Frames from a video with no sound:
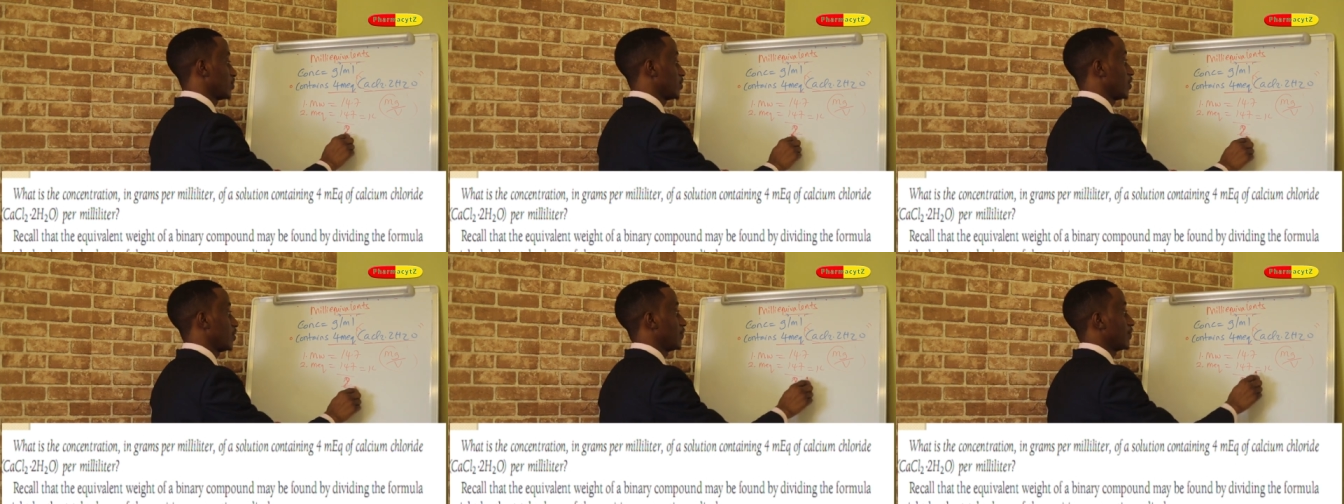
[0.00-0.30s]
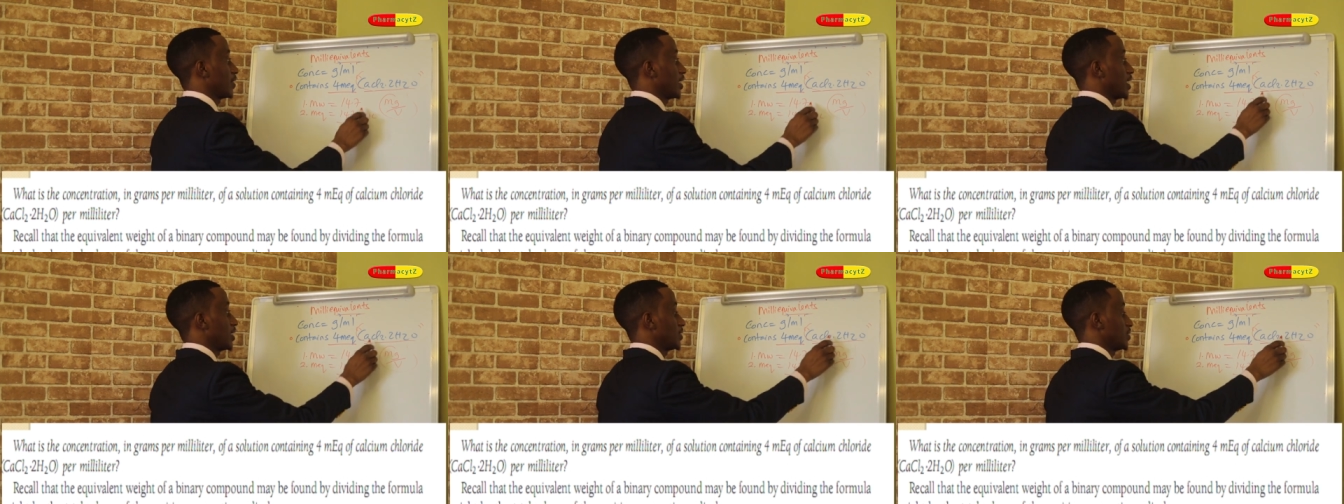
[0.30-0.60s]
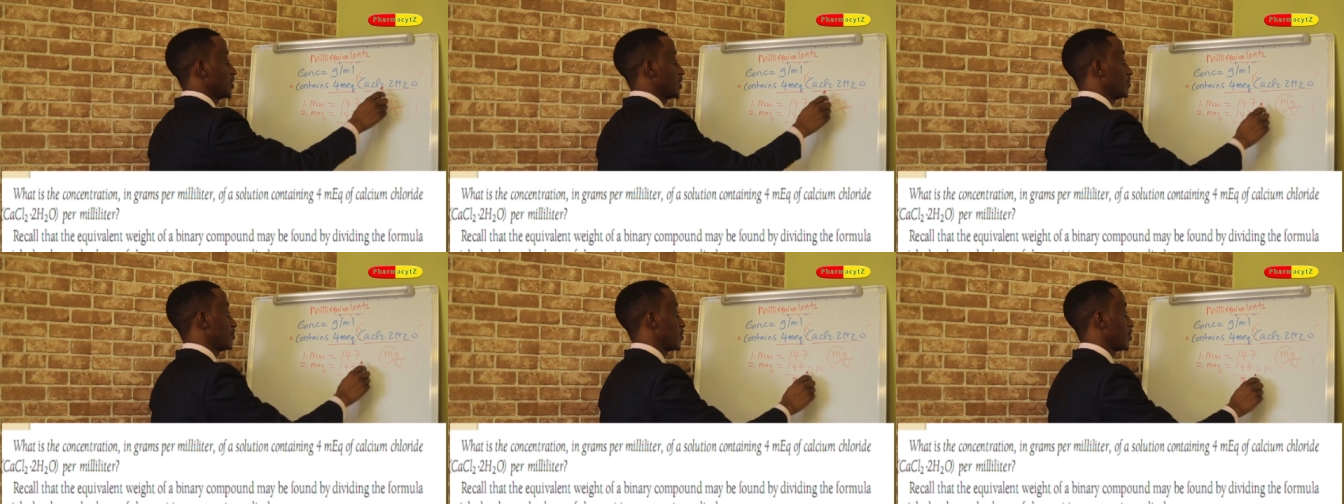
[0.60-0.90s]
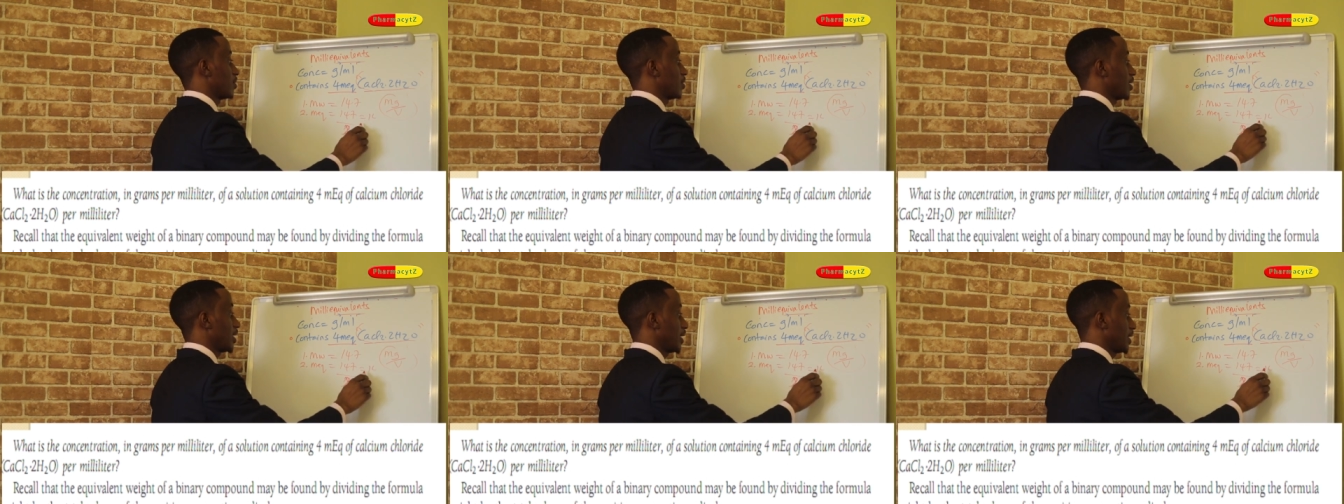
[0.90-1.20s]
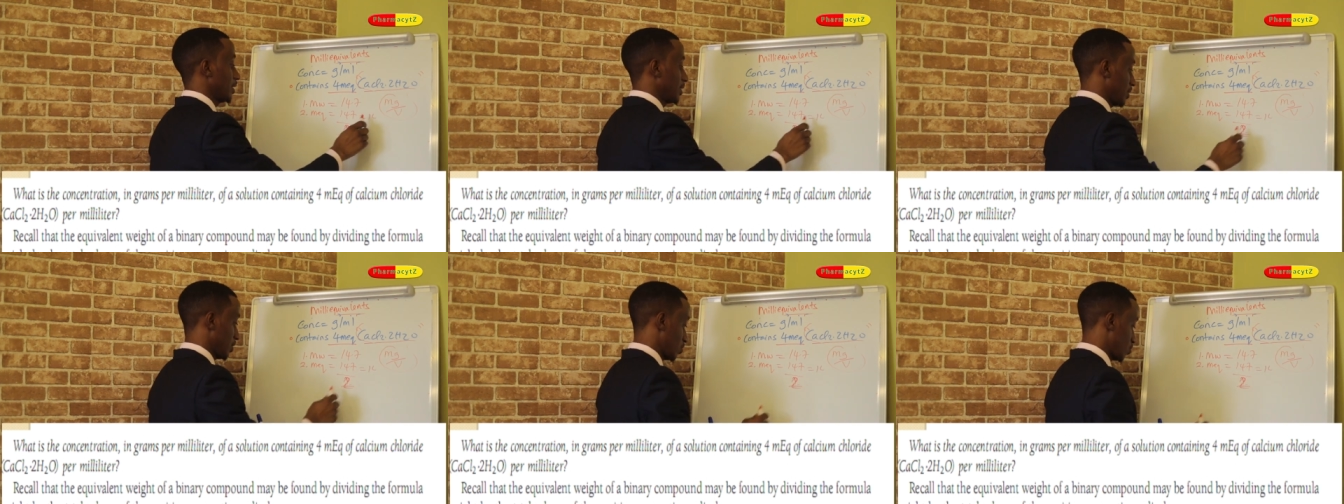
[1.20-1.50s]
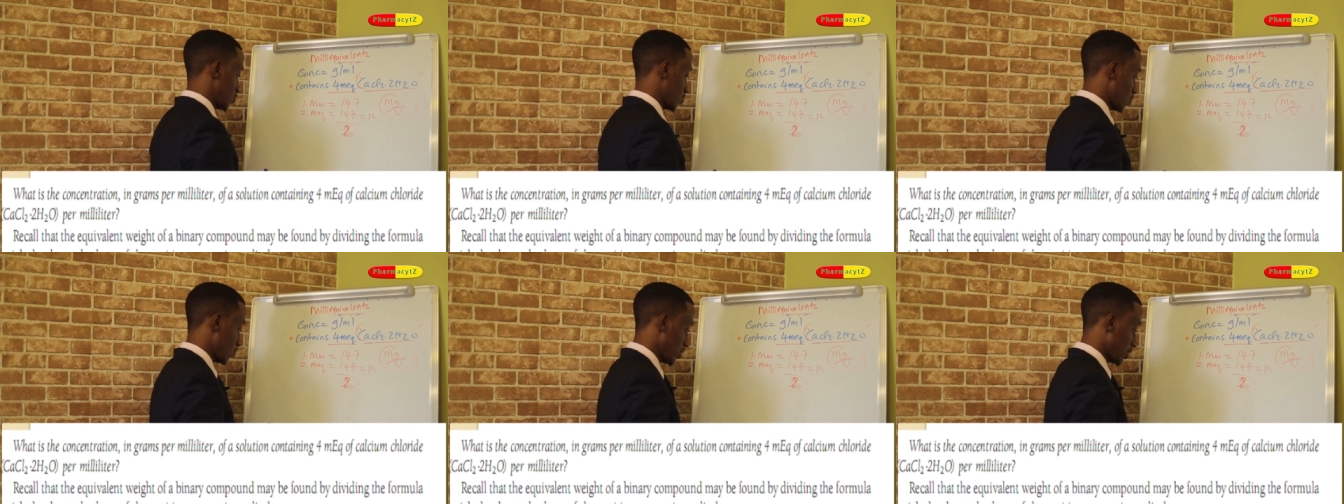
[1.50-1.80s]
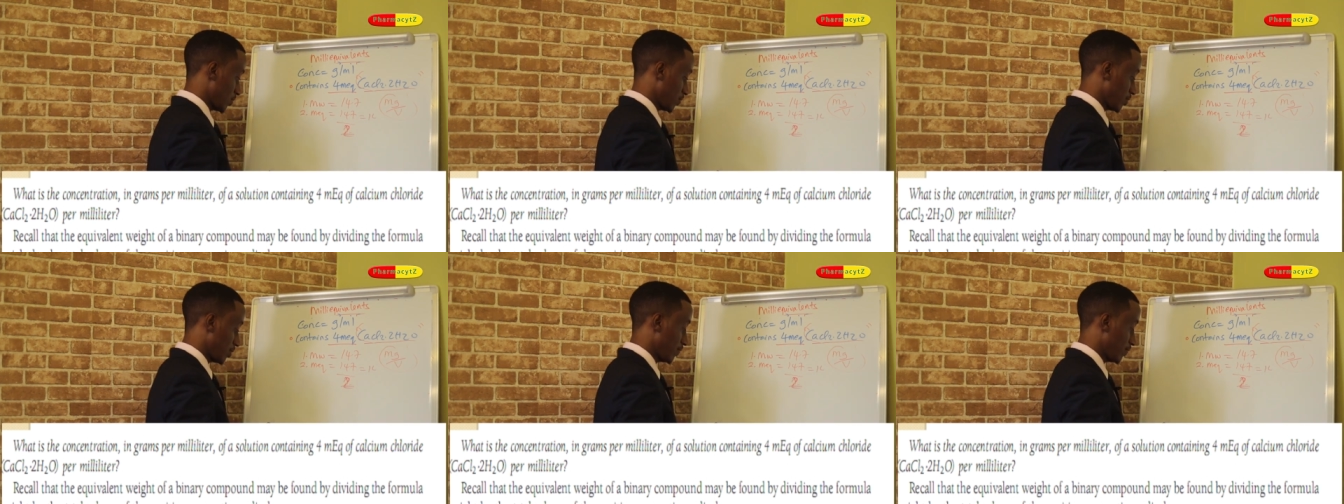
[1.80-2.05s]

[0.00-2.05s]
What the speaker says: of calcium chloride. So when you